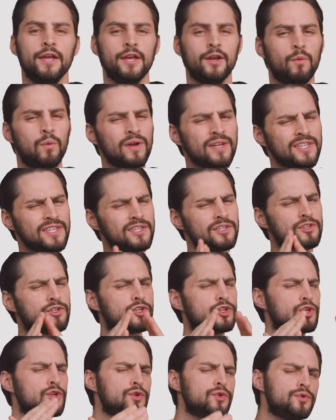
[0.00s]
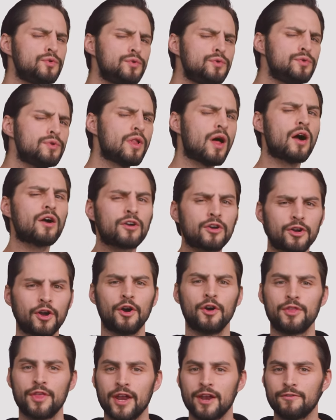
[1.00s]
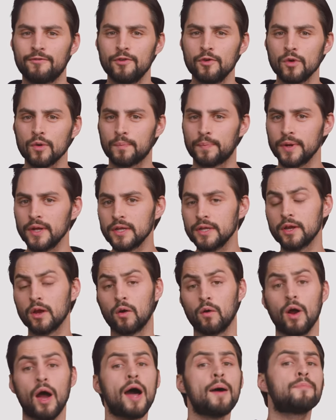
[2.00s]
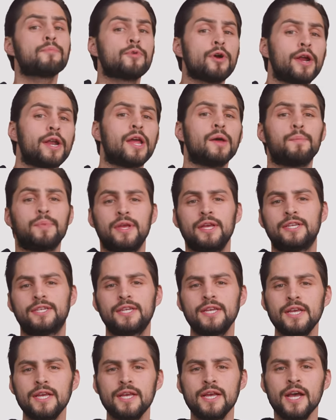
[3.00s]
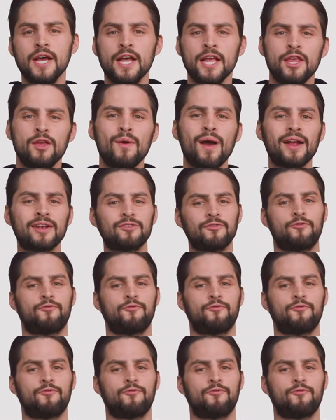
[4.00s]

It wasn't too long ago that if you were building or upgrading a PC, you had to